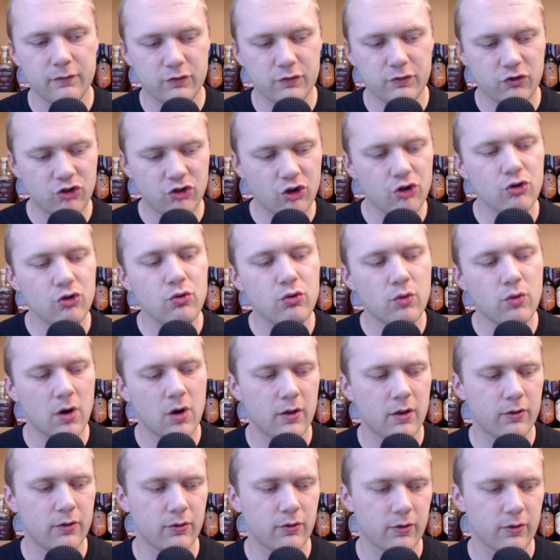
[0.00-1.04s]
two
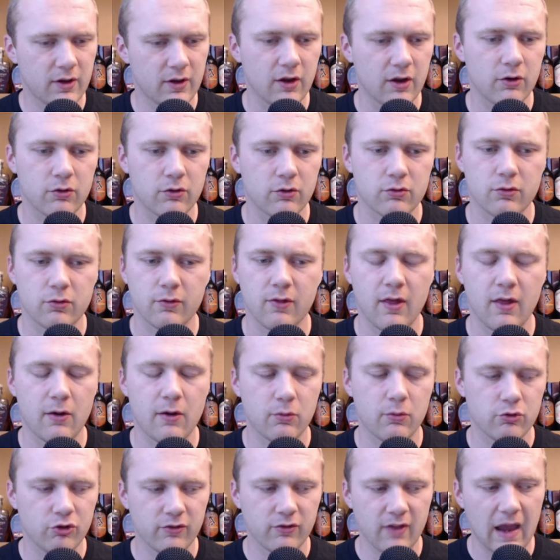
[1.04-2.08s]
other characters that
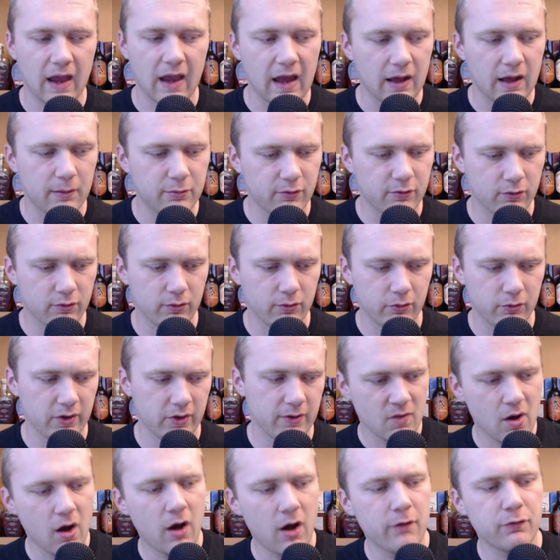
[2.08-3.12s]
were just
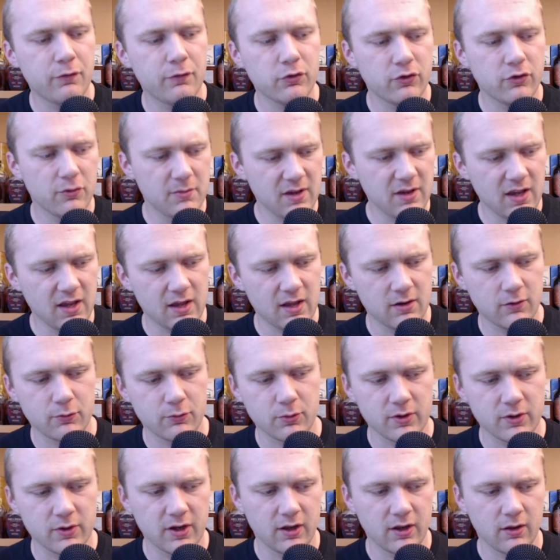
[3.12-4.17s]
absolutely awful to me and is
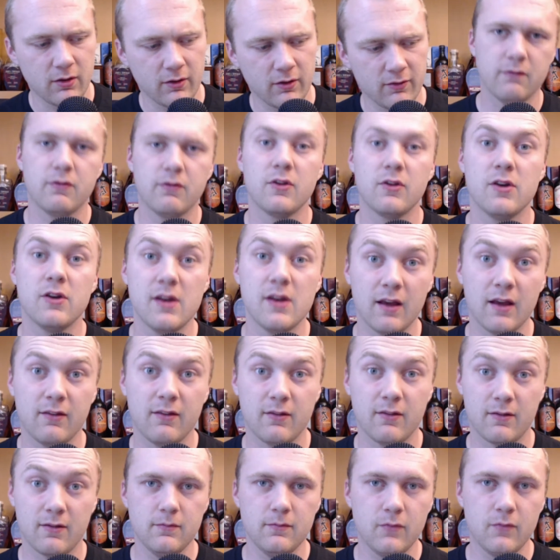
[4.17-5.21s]
ridiculous. The
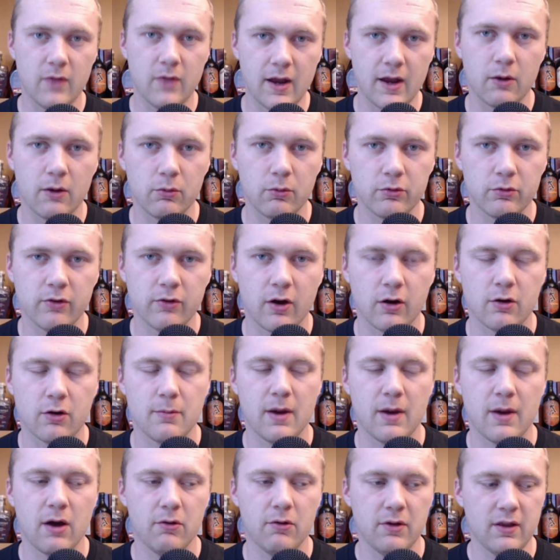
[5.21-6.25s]
next that I will talk
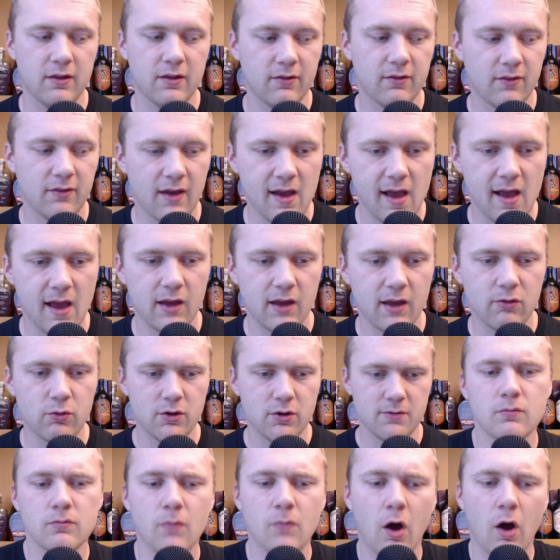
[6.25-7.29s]
about is
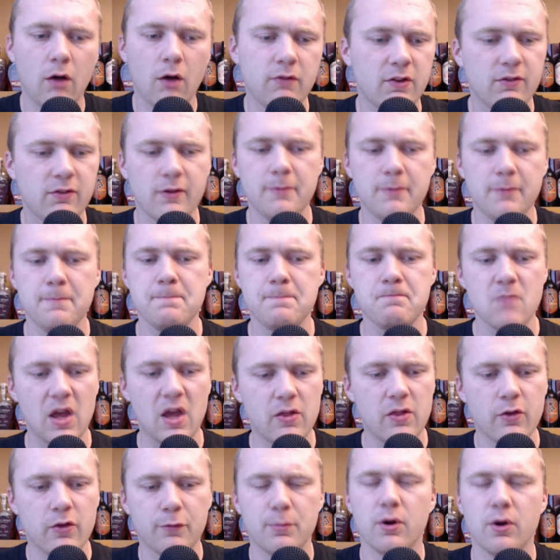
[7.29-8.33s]
Egwene. Obviously, in
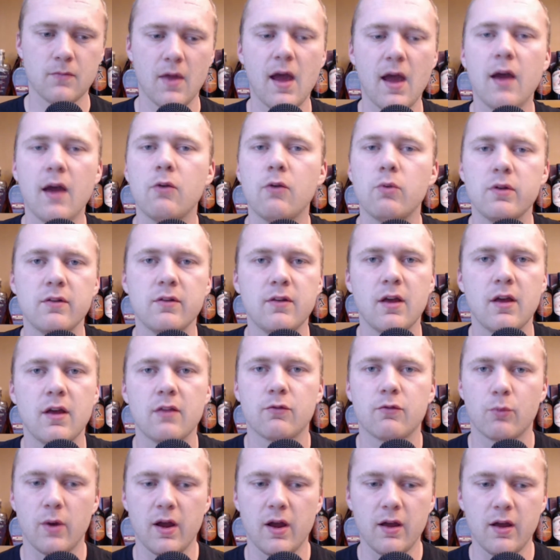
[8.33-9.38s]
this book, Egwene
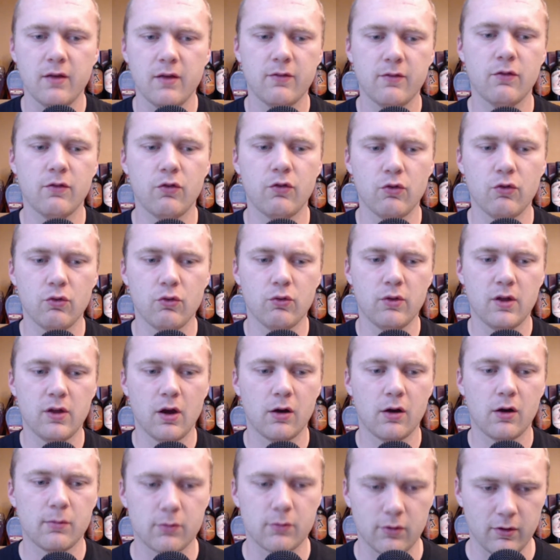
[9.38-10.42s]
gets raised to the
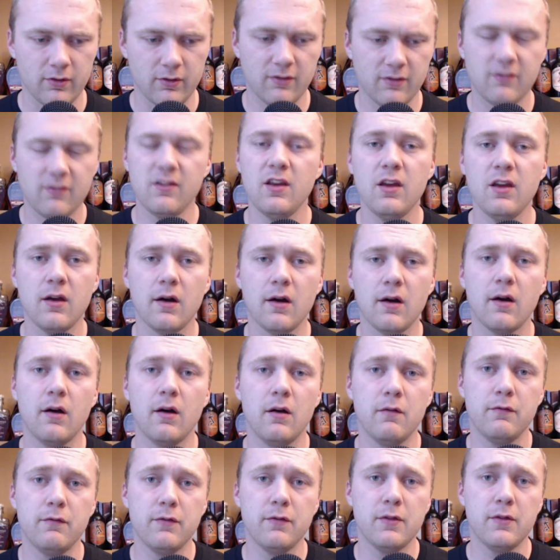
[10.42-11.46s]
Amyrlin seat
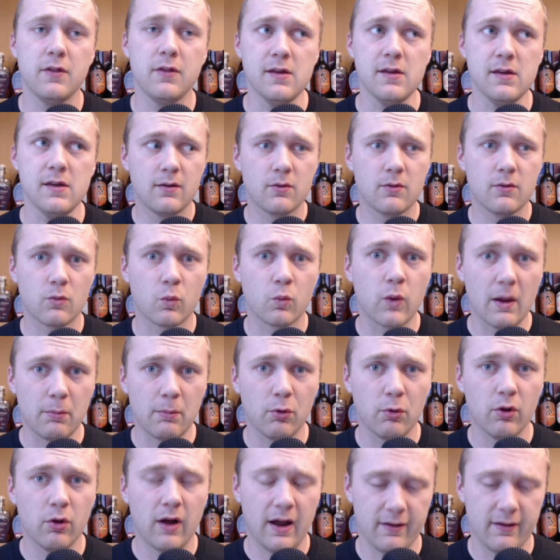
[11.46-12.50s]
of the
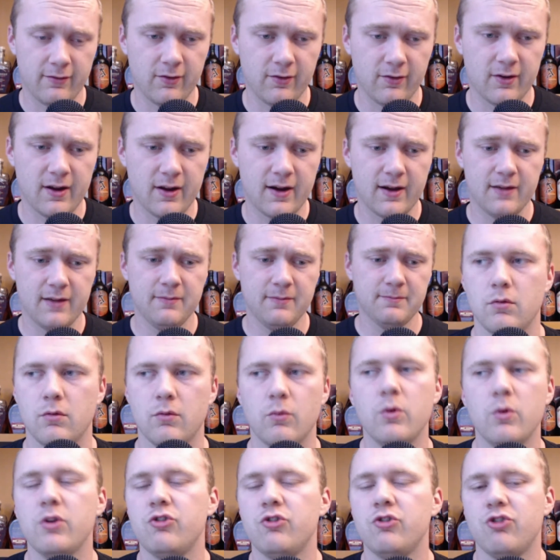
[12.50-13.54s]
rebel Aes Sedai,
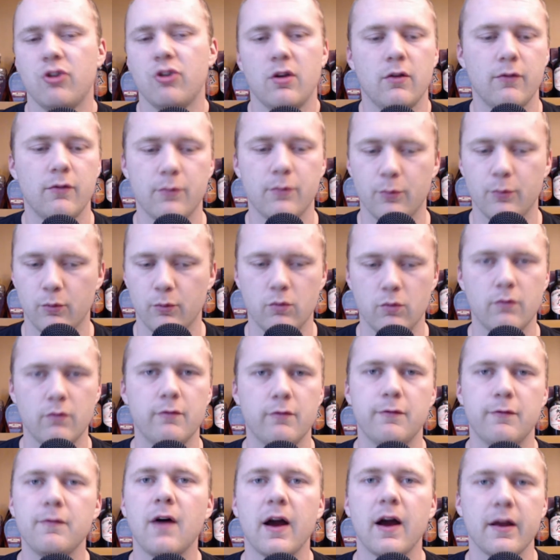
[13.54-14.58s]
which is
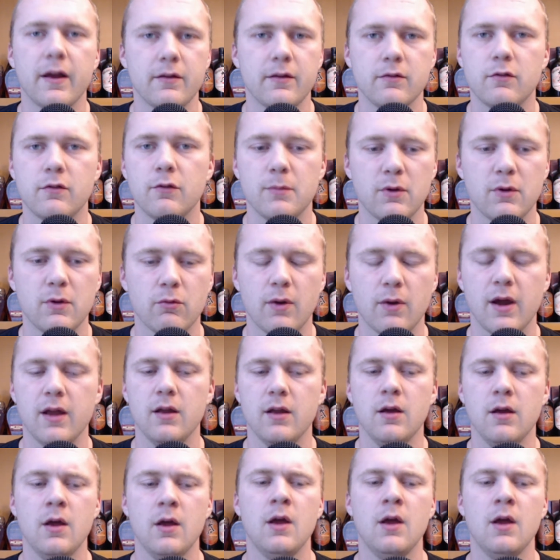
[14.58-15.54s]
fine to me, right?